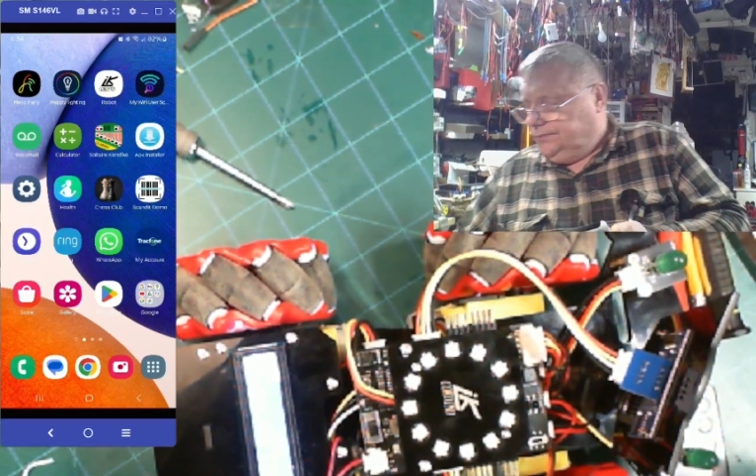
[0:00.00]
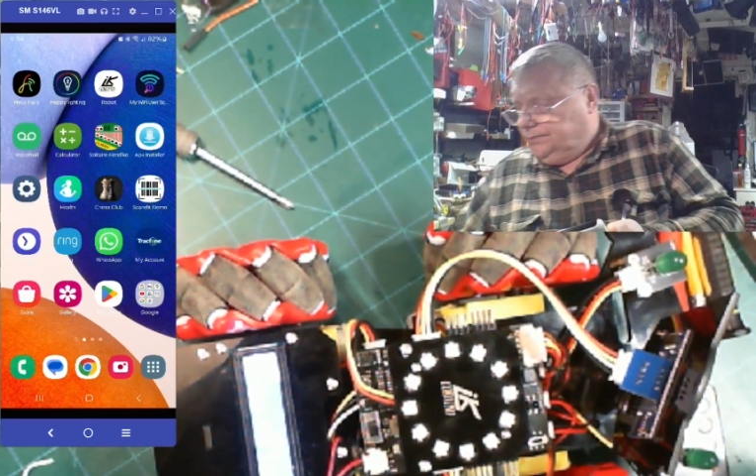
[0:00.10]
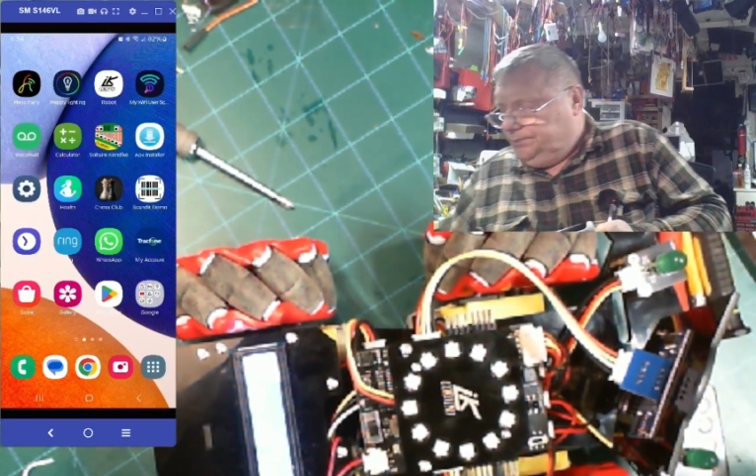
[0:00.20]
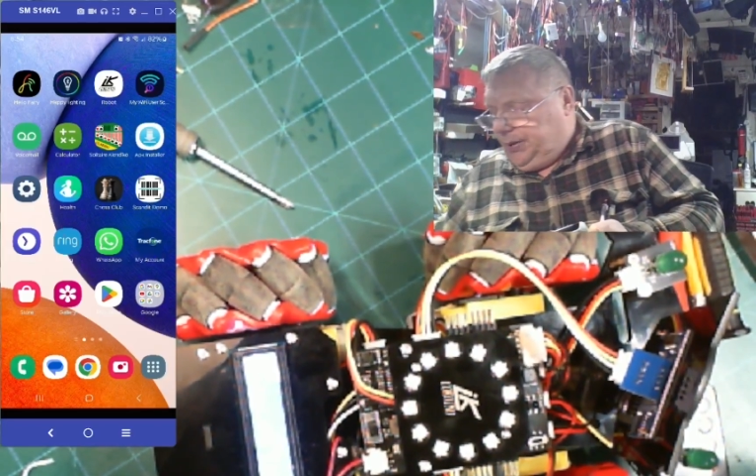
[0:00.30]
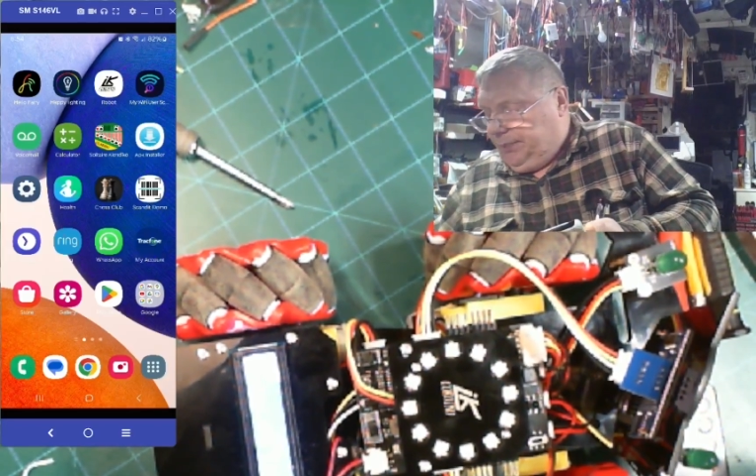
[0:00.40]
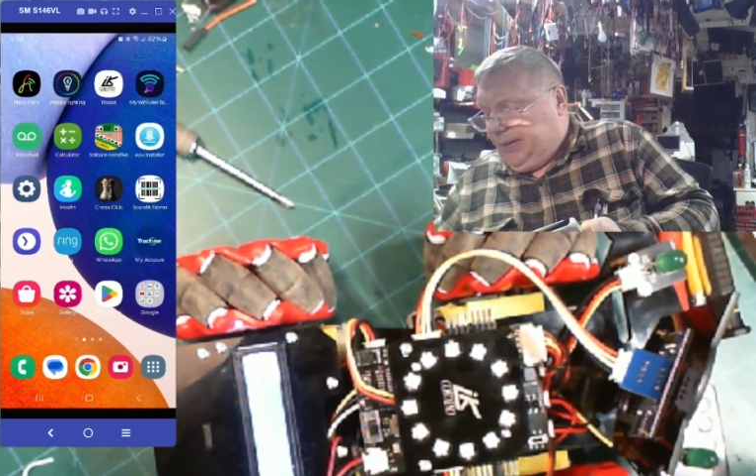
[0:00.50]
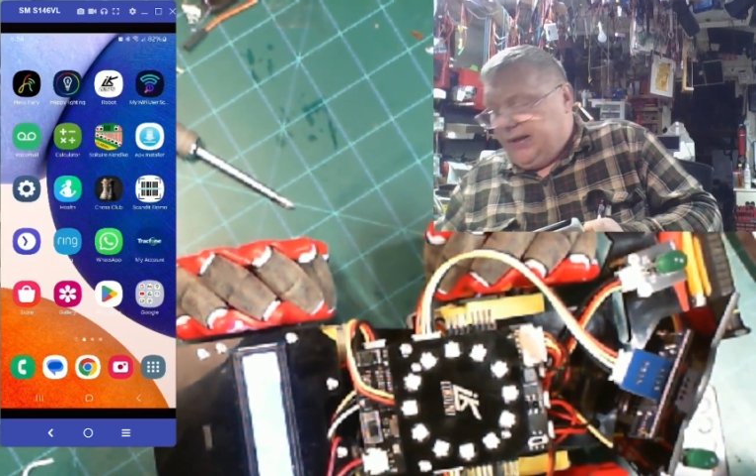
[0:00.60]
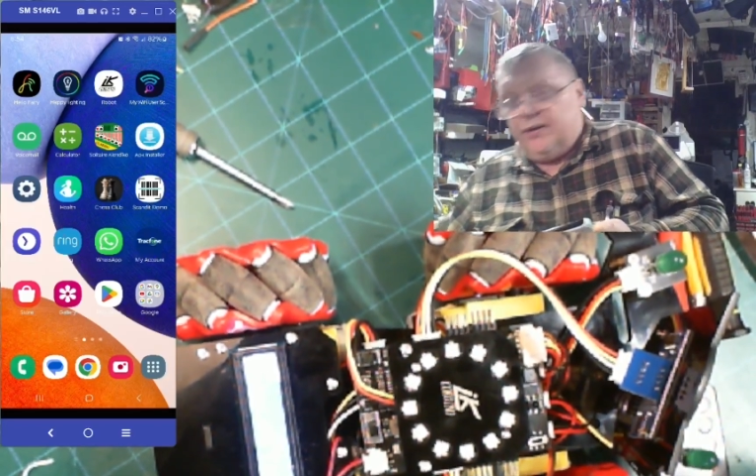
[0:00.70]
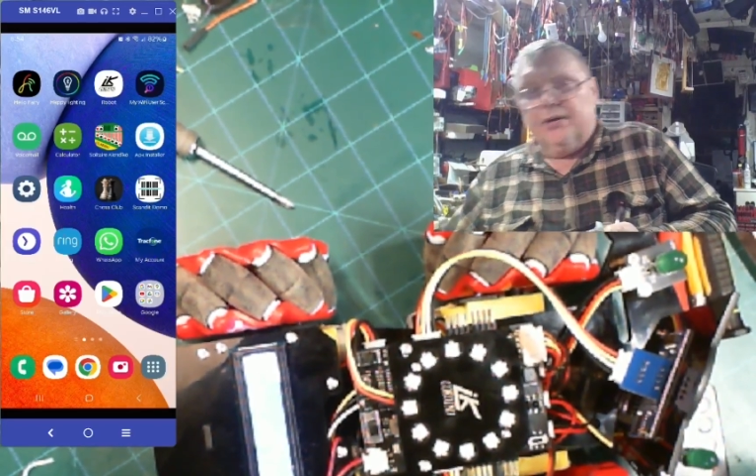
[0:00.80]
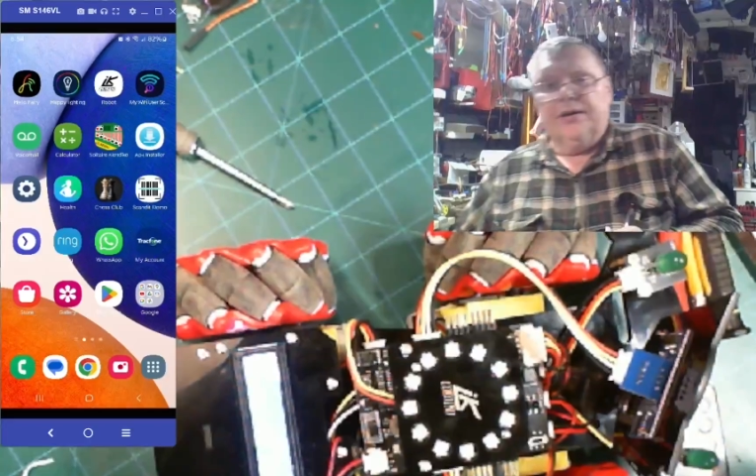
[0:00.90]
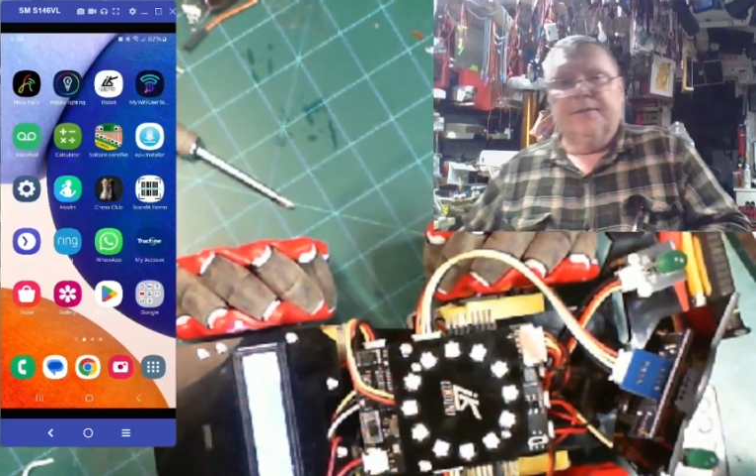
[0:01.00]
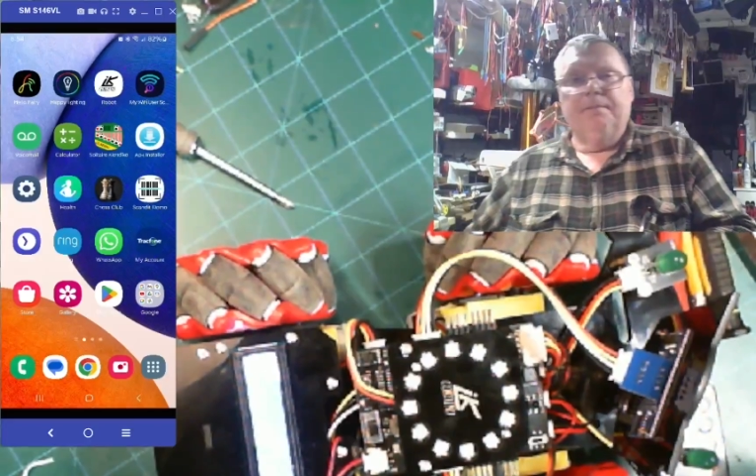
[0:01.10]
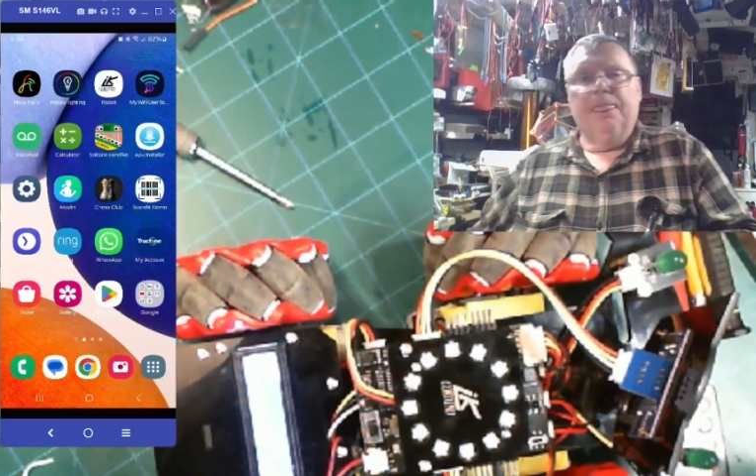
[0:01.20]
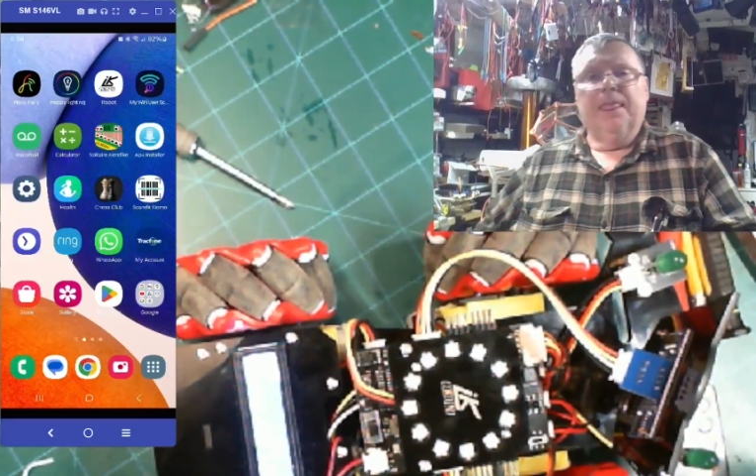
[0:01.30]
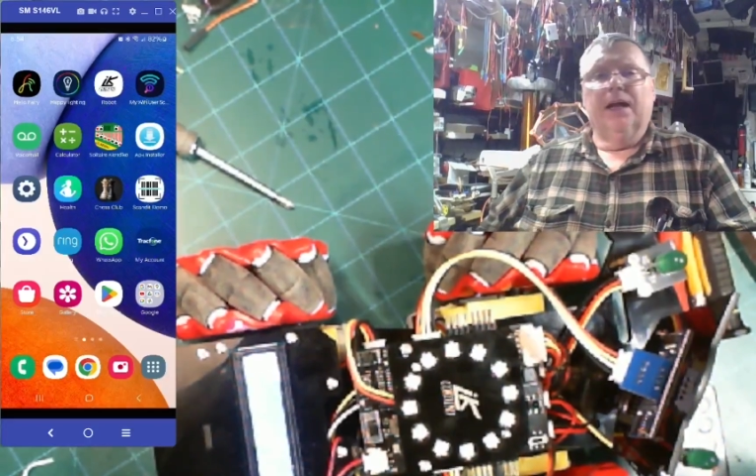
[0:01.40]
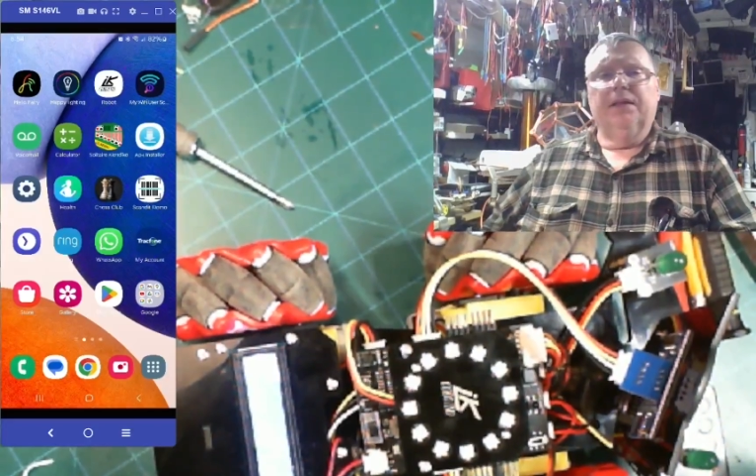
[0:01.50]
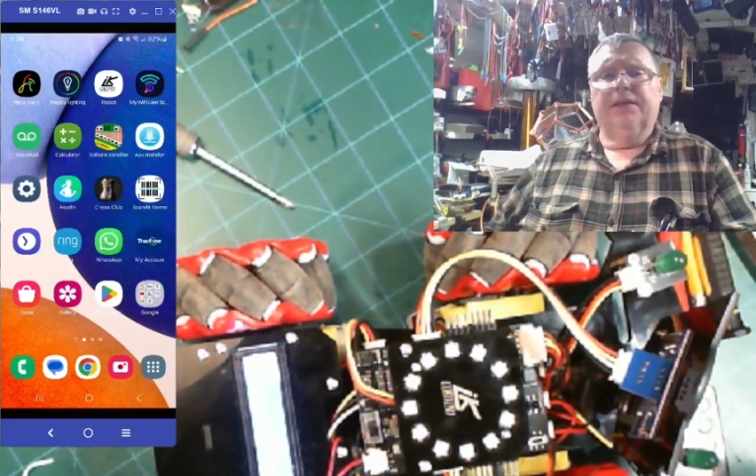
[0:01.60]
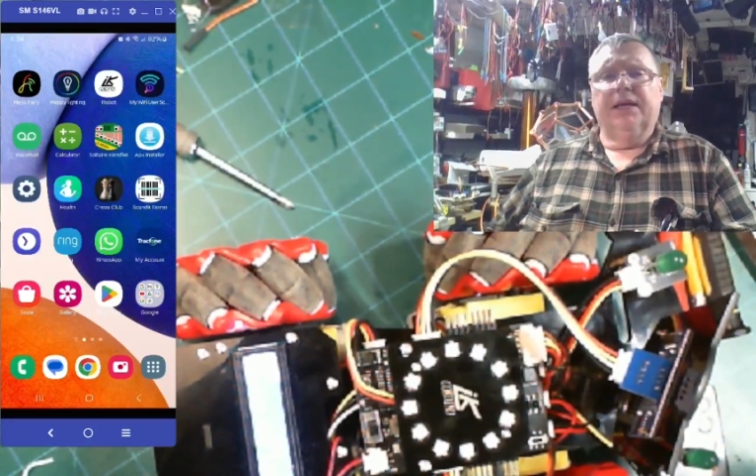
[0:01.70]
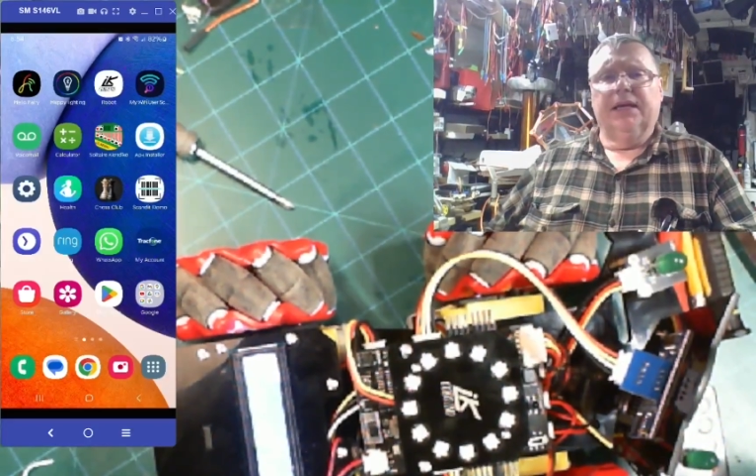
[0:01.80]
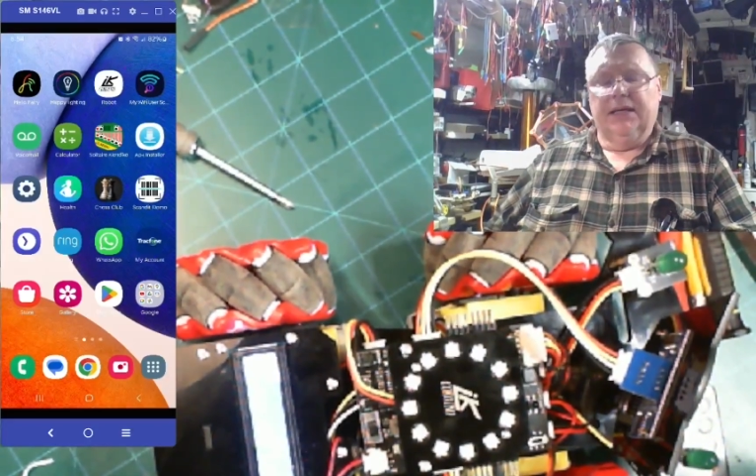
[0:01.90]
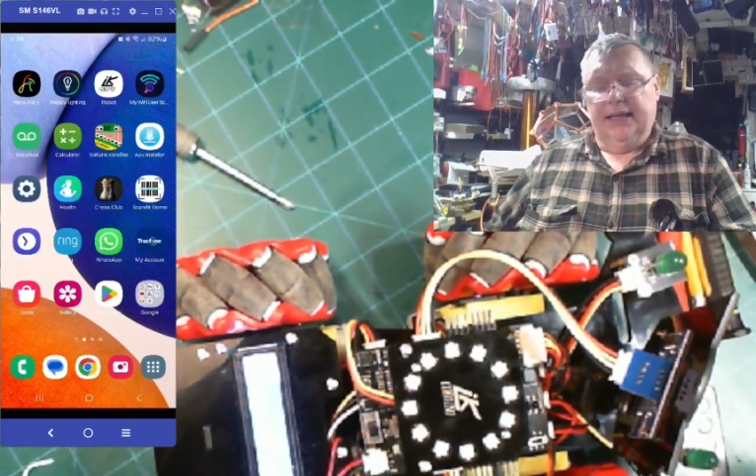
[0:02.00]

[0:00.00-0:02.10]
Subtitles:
prepared, I think.